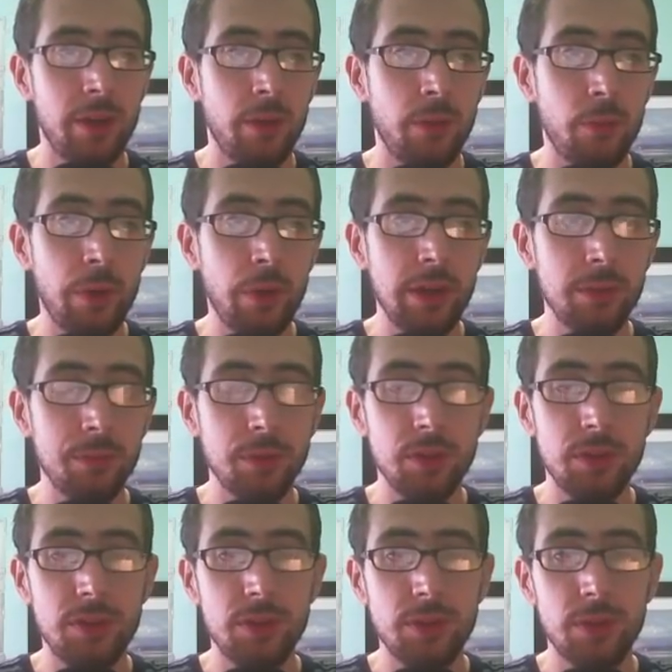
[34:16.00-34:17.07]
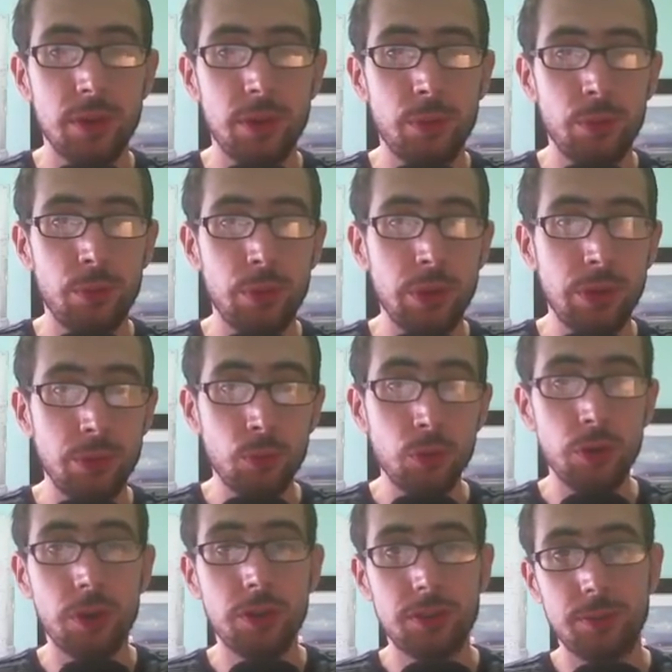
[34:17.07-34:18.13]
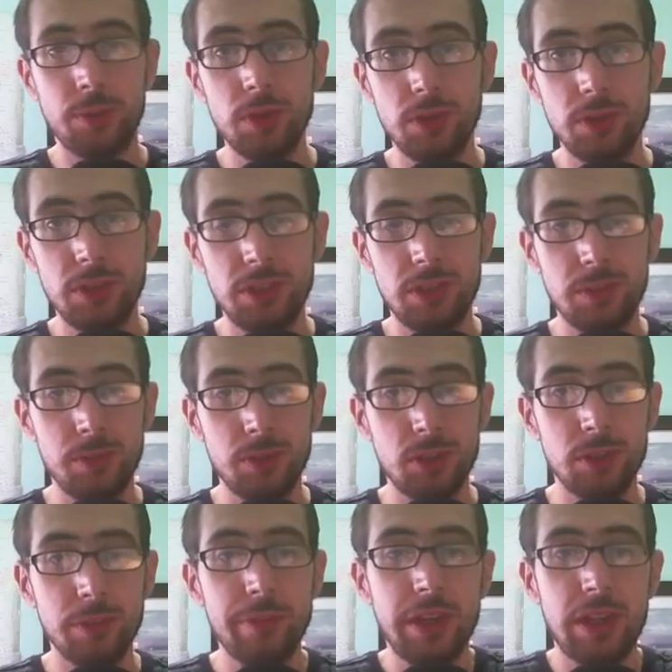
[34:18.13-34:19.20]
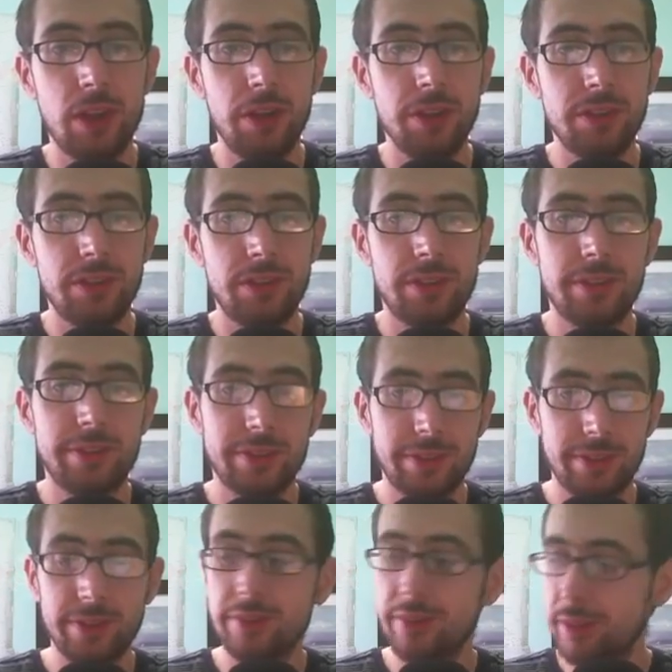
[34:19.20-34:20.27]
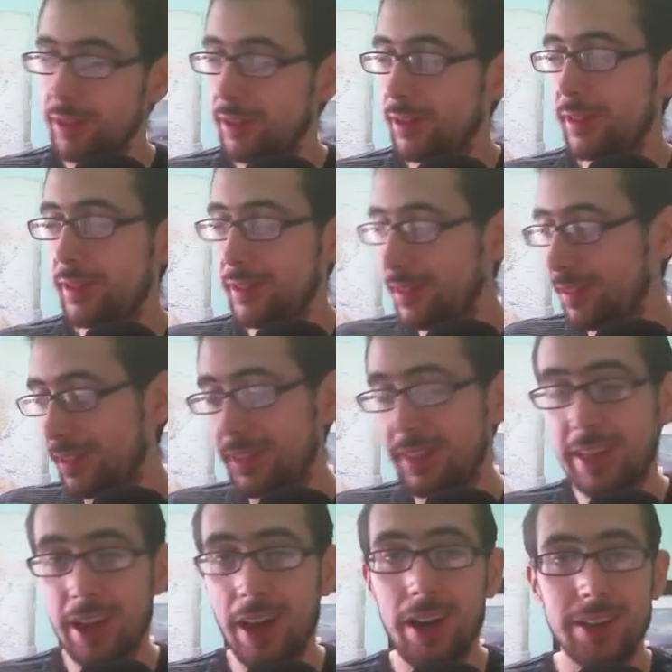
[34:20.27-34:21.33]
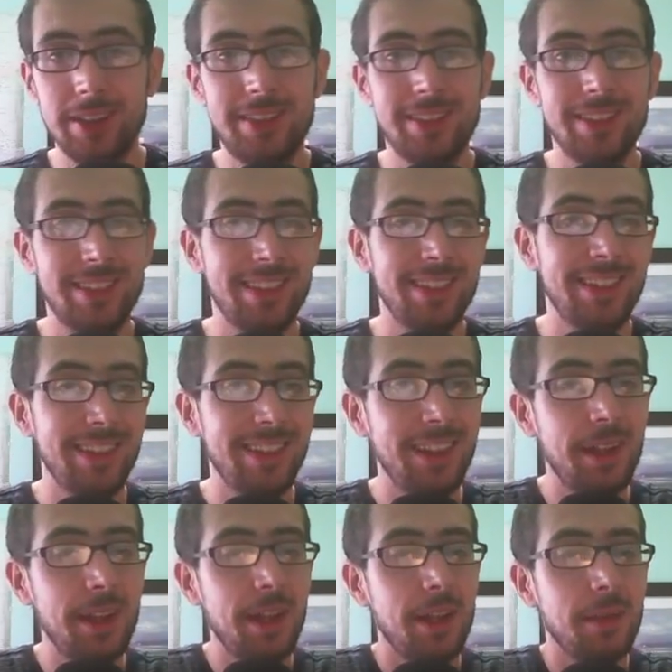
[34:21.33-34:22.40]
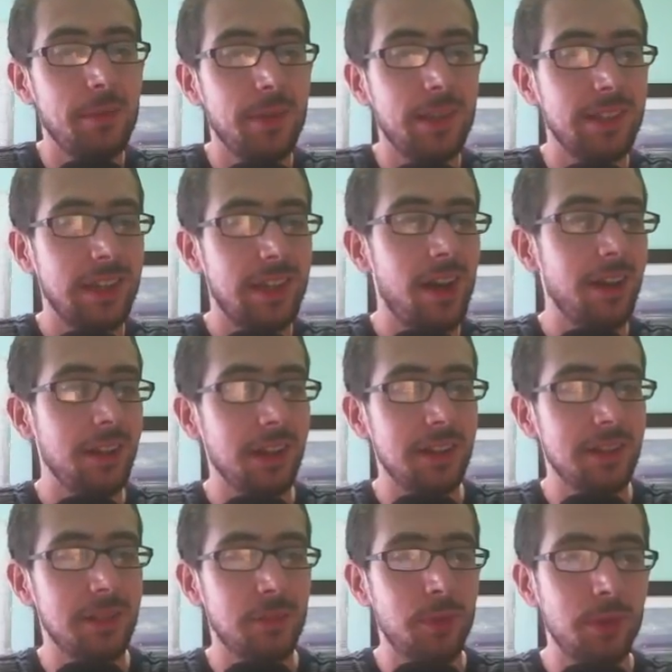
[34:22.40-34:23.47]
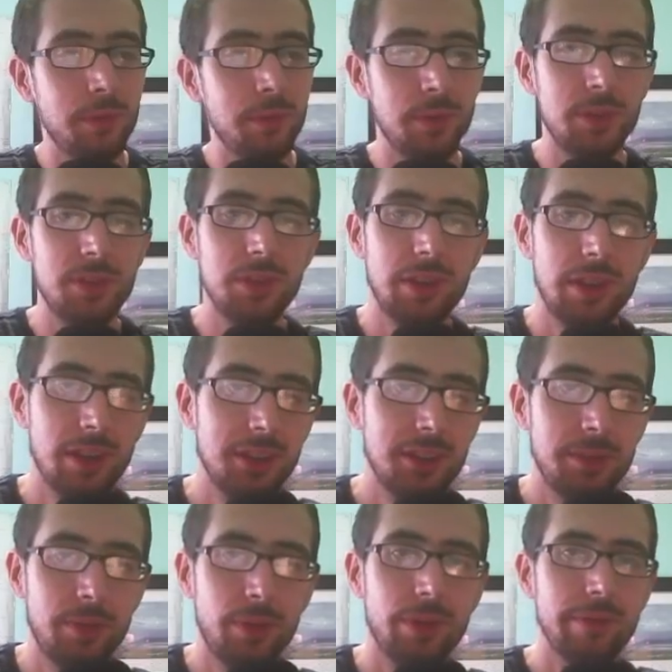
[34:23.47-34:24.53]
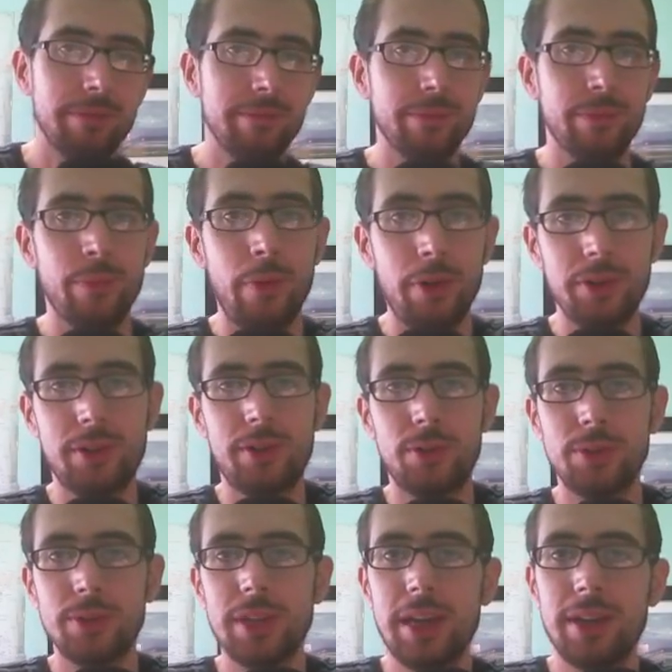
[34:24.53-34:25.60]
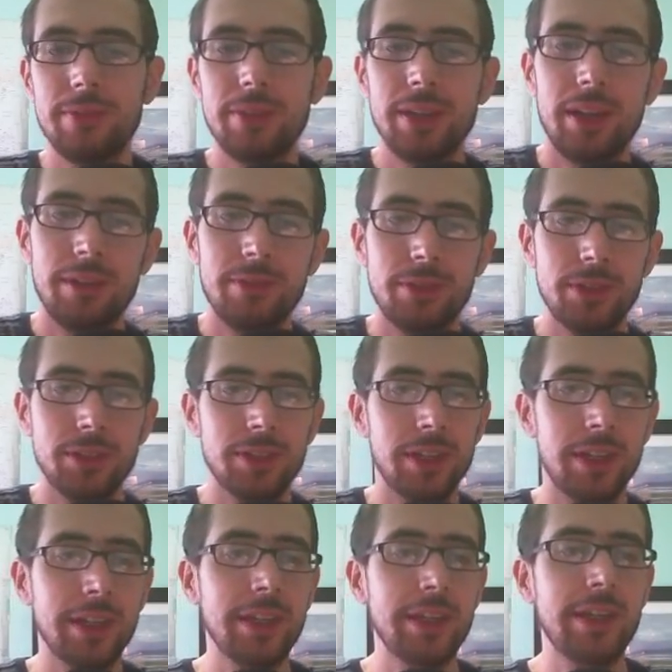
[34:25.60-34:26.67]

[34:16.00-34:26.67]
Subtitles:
when Ubuntu would not support your distribution because they can't. Because they can't. They can support Ubuntu. They can't support what crawls out of it, unfortunately.